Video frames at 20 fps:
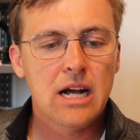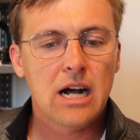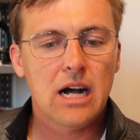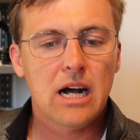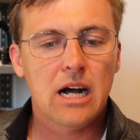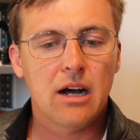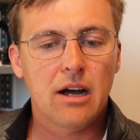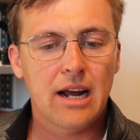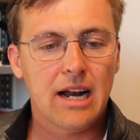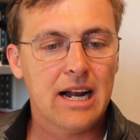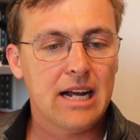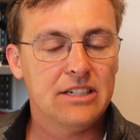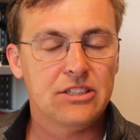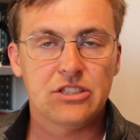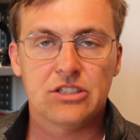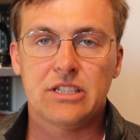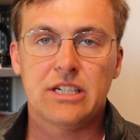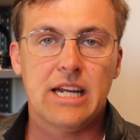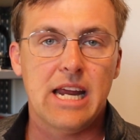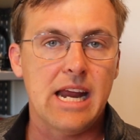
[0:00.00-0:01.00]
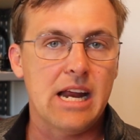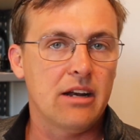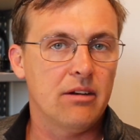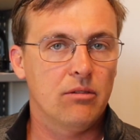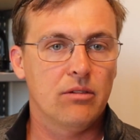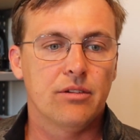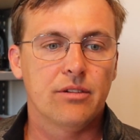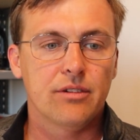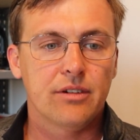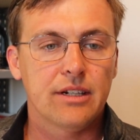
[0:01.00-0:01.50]
and I just can't
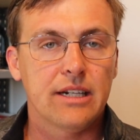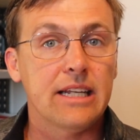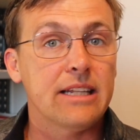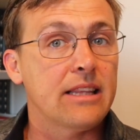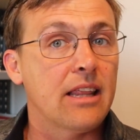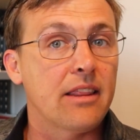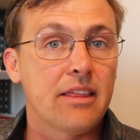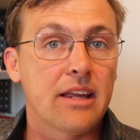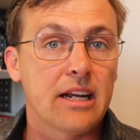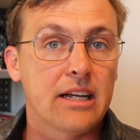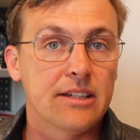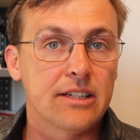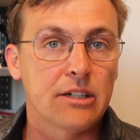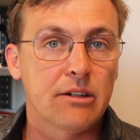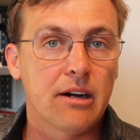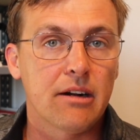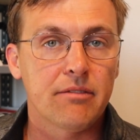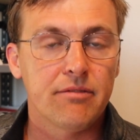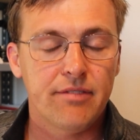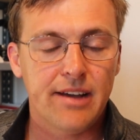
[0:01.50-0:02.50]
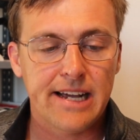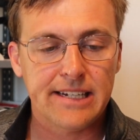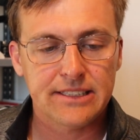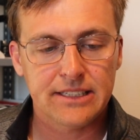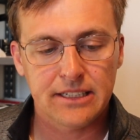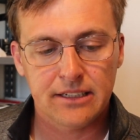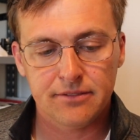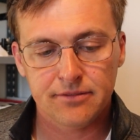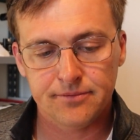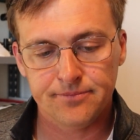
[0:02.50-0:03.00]
get the thing on the ground fast
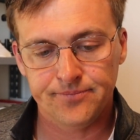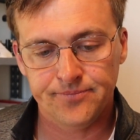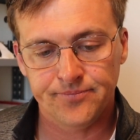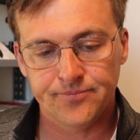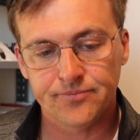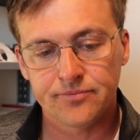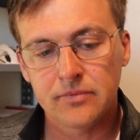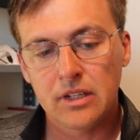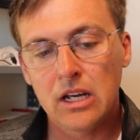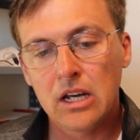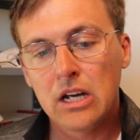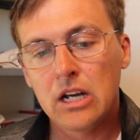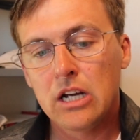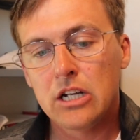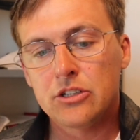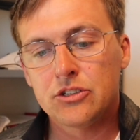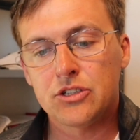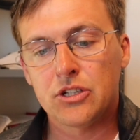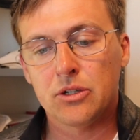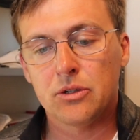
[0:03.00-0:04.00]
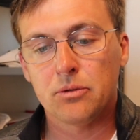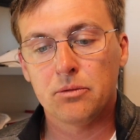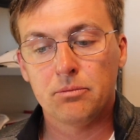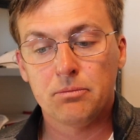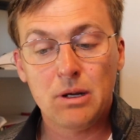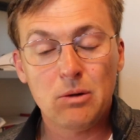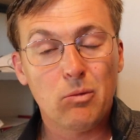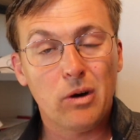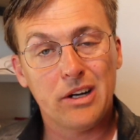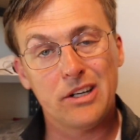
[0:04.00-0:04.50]
enough. So
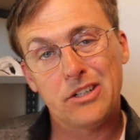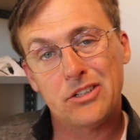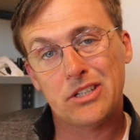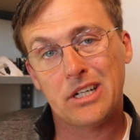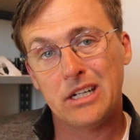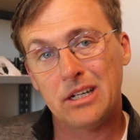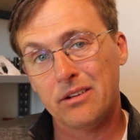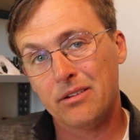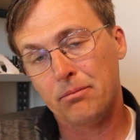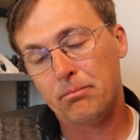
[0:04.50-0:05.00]
meanwhile, you're trying to